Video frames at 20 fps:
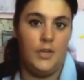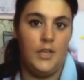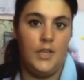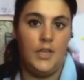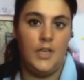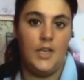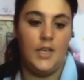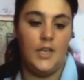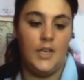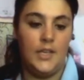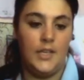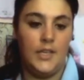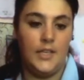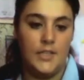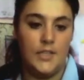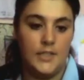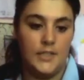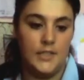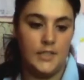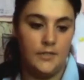here
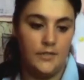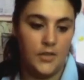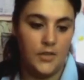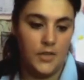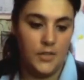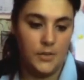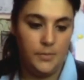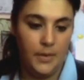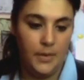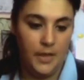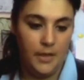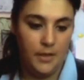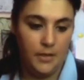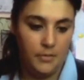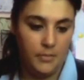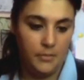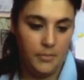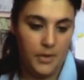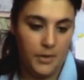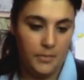is the first bit
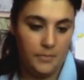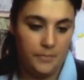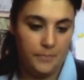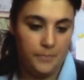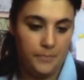on it.